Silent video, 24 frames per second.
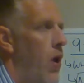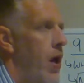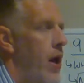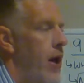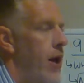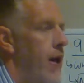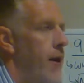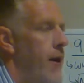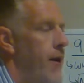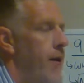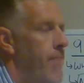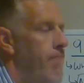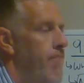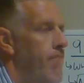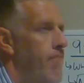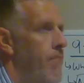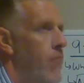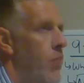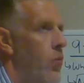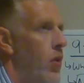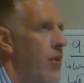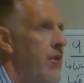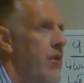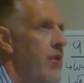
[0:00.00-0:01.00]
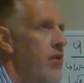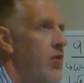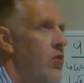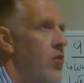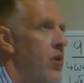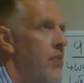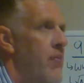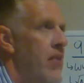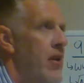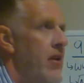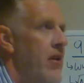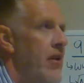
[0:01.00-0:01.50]
um, what this
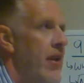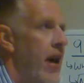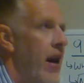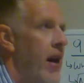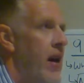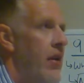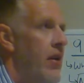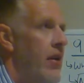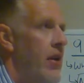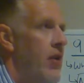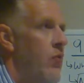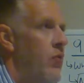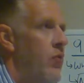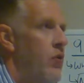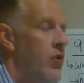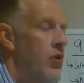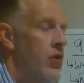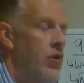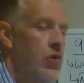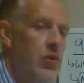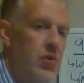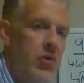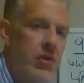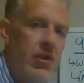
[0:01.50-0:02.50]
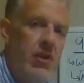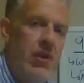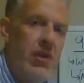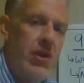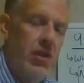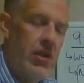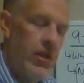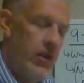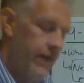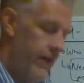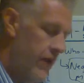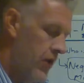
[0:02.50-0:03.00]
sort of mentality will do to the
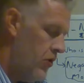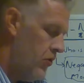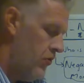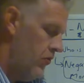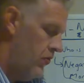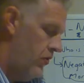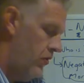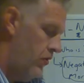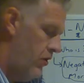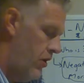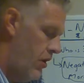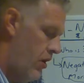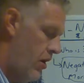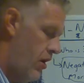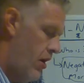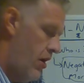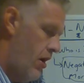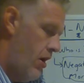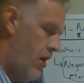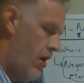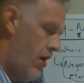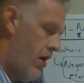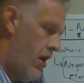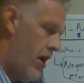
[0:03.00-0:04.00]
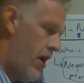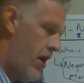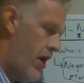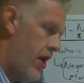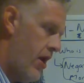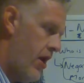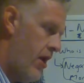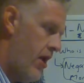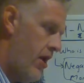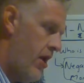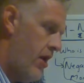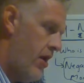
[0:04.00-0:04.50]
individual, right?
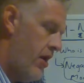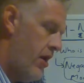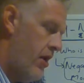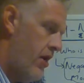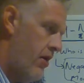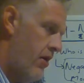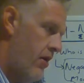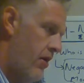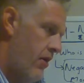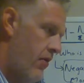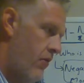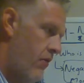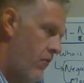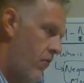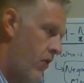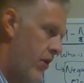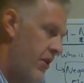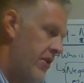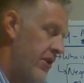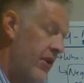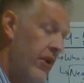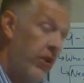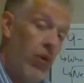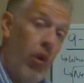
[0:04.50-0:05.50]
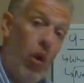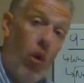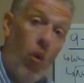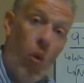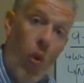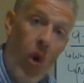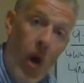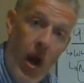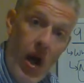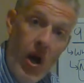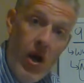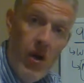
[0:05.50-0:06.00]
And what it's going to
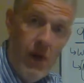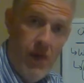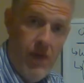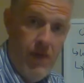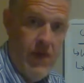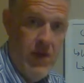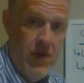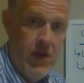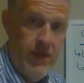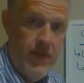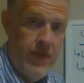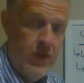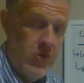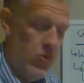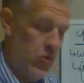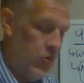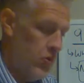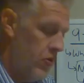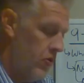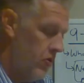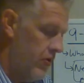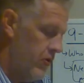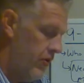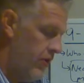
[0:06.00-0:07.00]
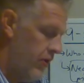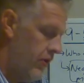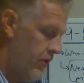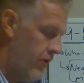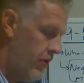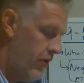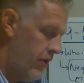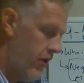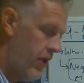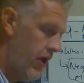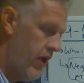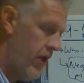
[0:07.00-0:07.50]
require of individuals,
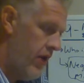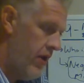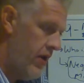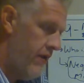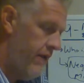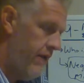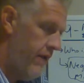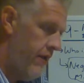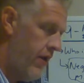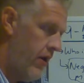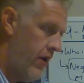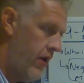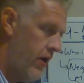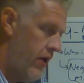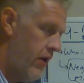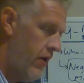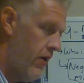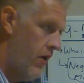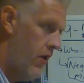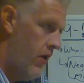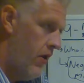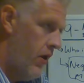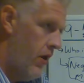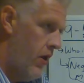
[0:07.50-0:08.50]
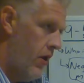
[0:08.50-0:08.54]
okay? If they're,